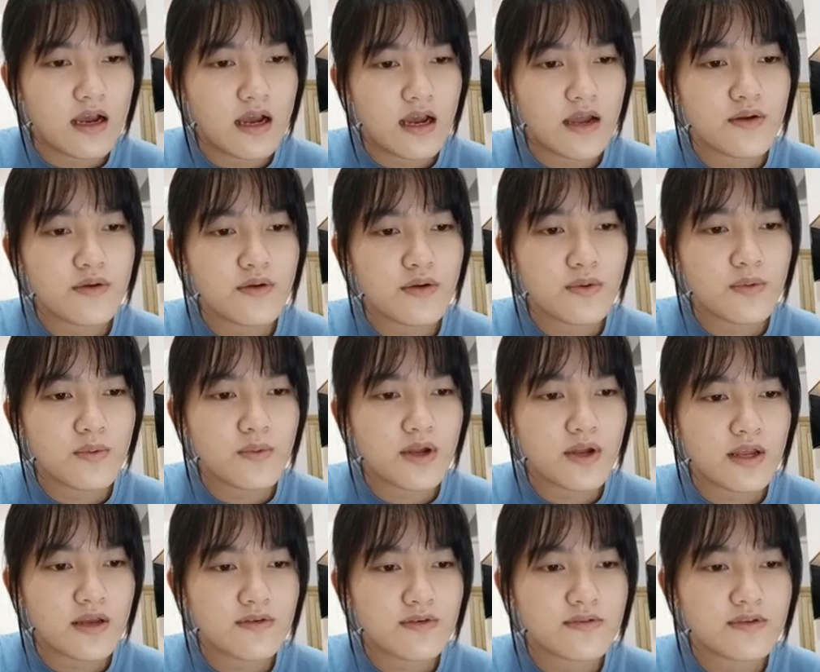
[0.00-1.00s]
I don't know
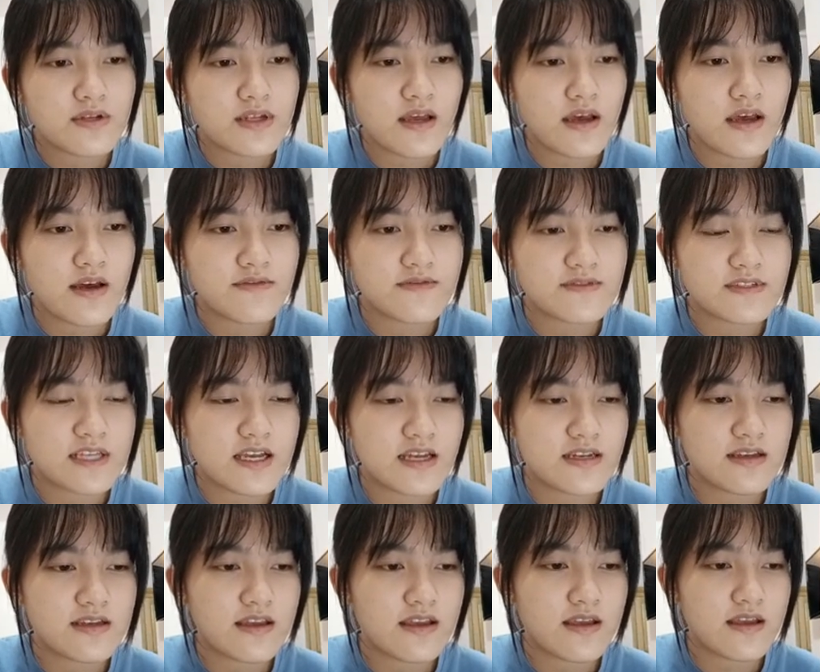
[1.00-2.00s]
what I would have
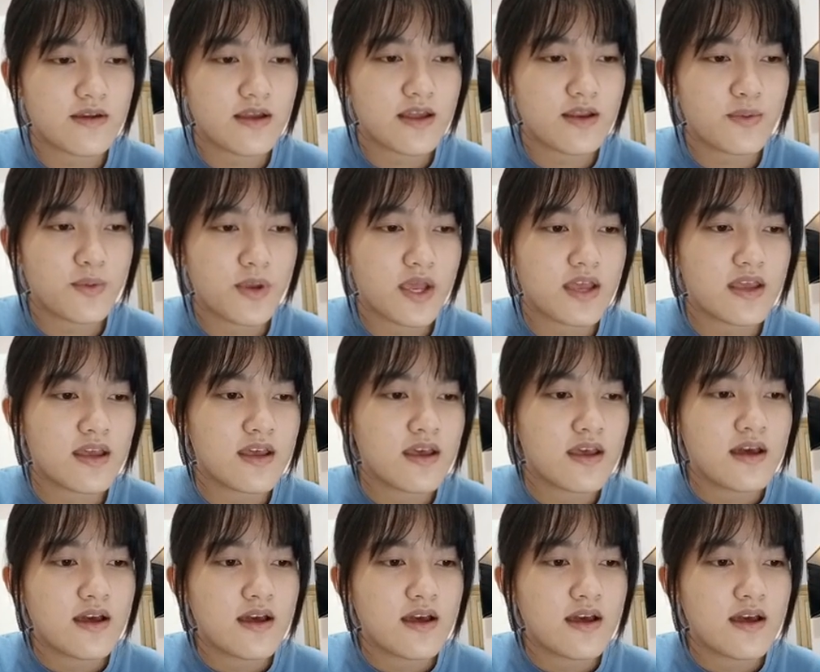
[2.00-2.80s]
said anyway.